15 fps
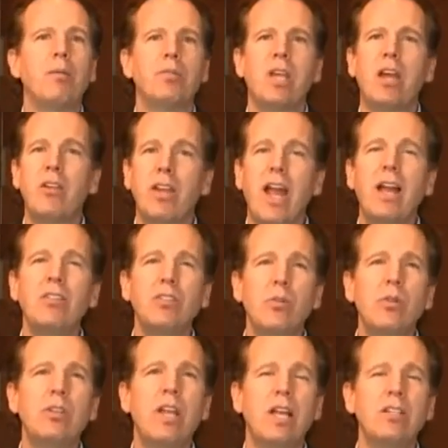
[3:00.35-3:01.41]
problems. Yeah, your
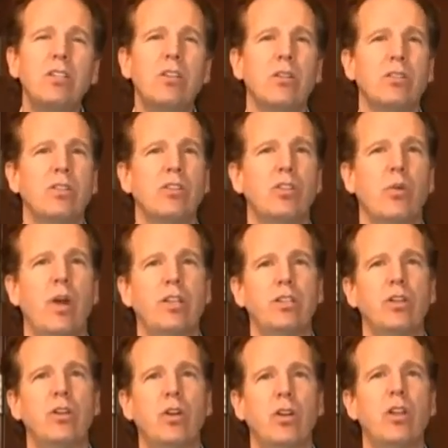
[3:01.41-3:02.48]
gastrointestinal
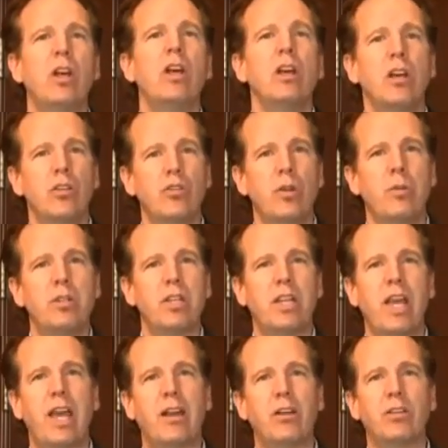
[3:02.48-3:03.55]
situation could contribute to
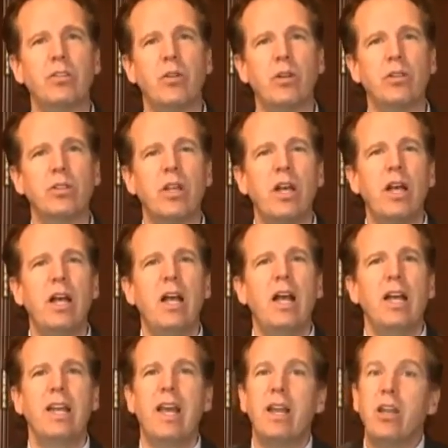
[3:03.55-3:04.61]
canker sores.
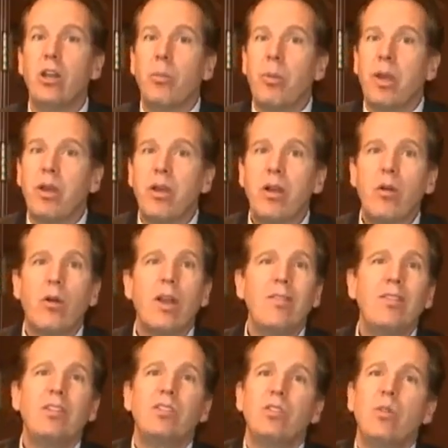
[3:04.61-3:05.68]
Getting your period, or
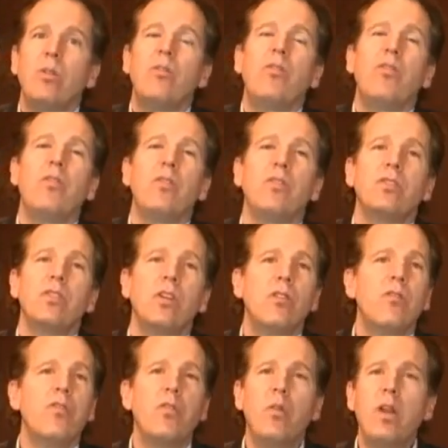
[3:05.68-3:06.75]
even certain
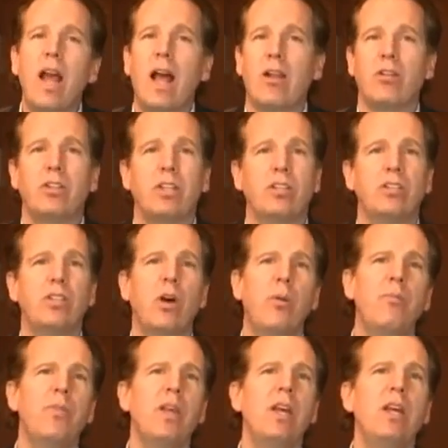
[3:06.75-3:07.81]
food allergies.
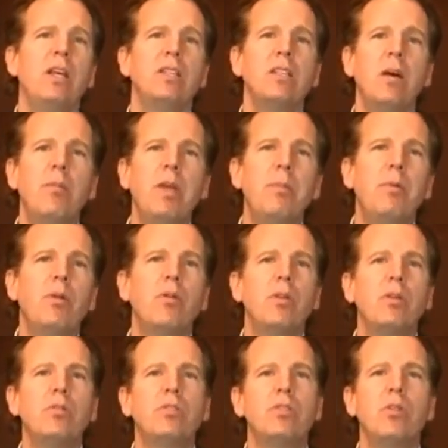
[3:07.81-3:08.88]
So some people
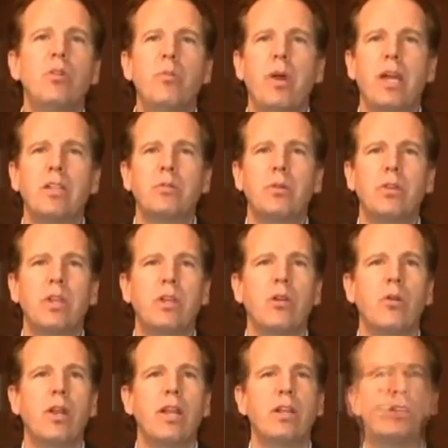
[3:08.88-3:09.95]
who use toothpaste with the
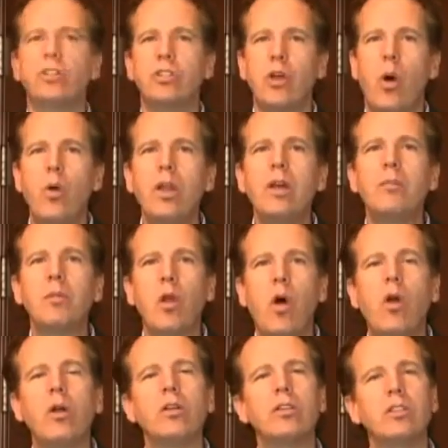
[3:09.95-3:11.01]
ingredient sodium
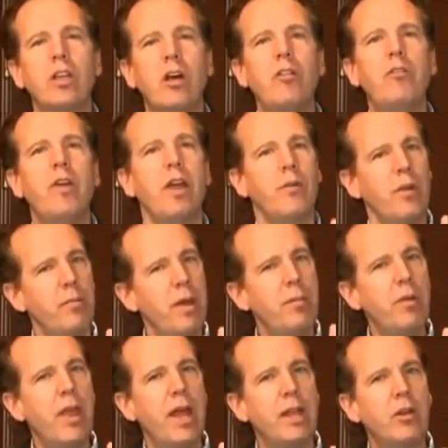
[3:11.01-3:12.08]
lauryl sulfate,
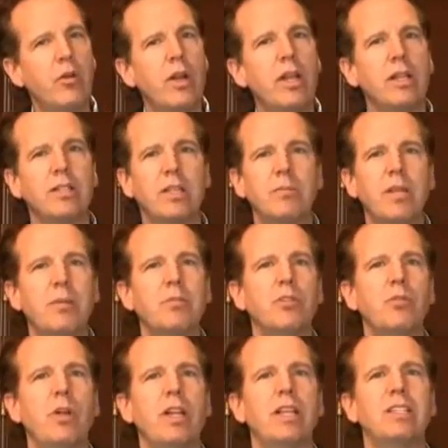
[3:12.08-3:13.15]
remember that ingredient.
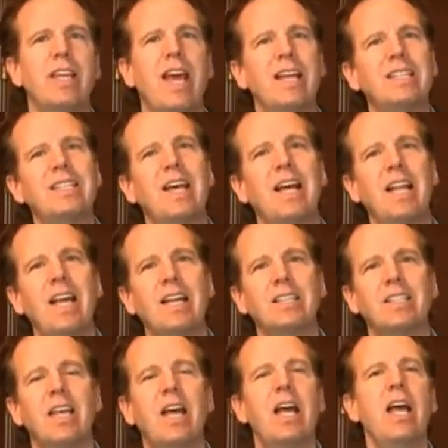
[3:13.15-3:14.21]
Sometimes it's written as
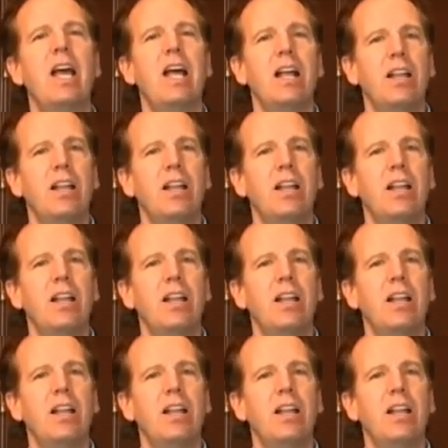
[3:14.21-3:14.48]
SLS.